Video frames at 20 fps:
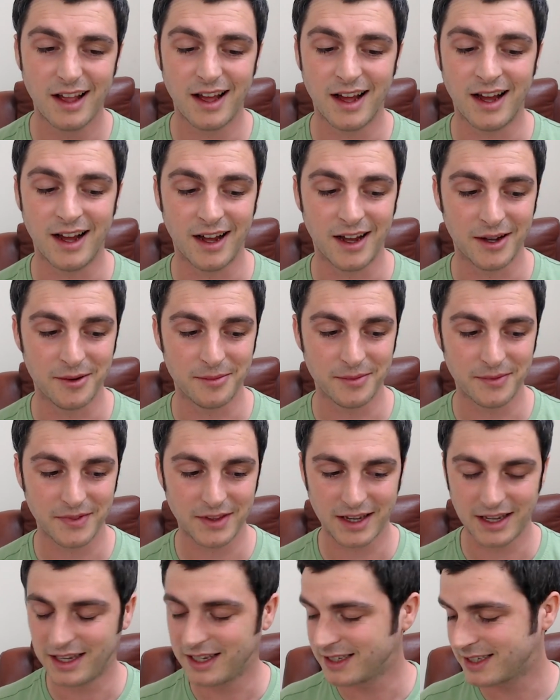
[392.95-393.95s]

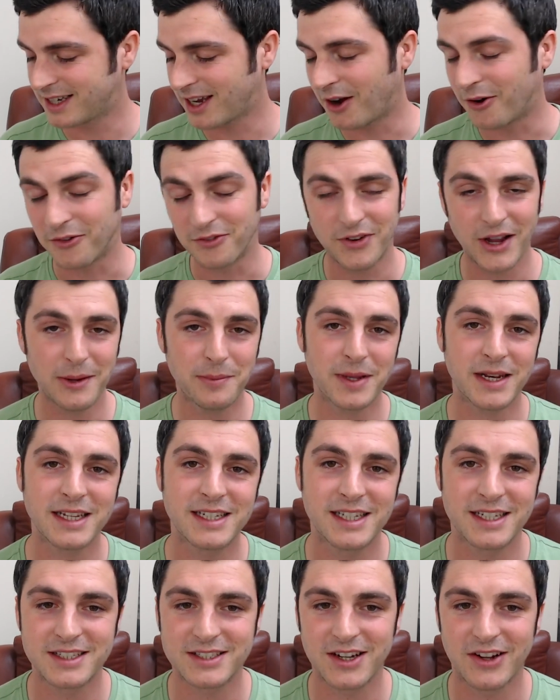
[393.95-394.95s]
So,
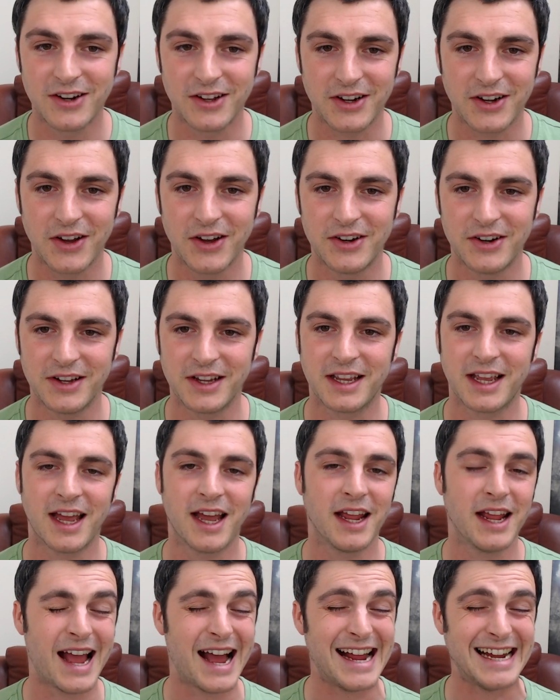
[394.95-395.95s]

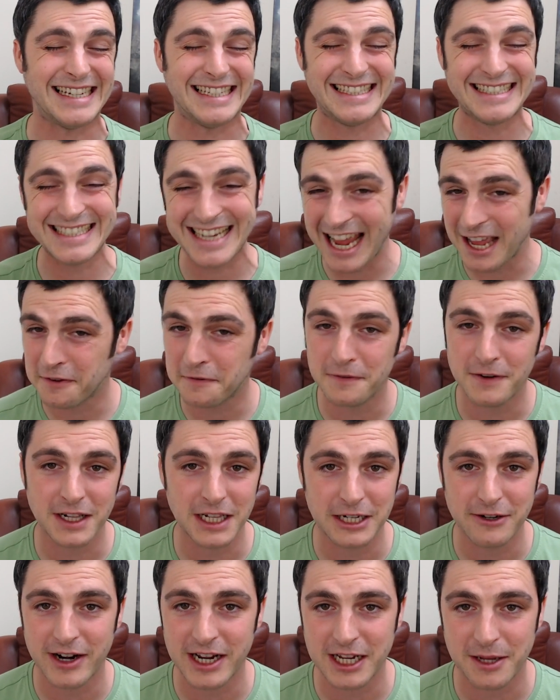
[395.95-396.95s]
vaping6star.co.uk, I
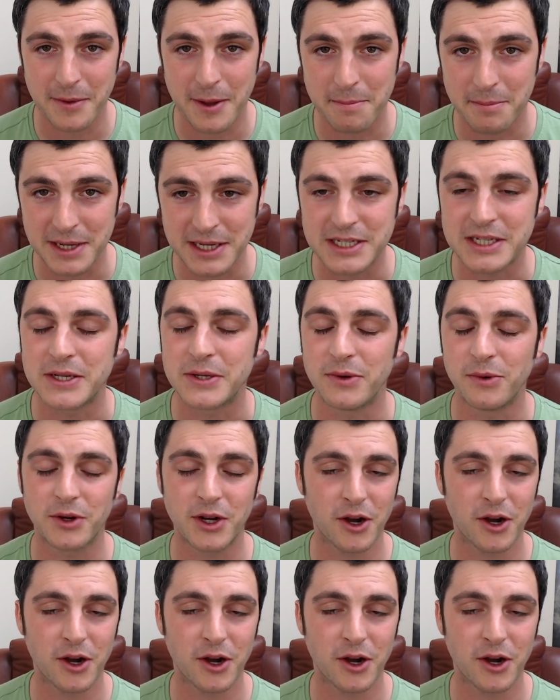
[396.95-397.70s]
definitely recommend Bizou.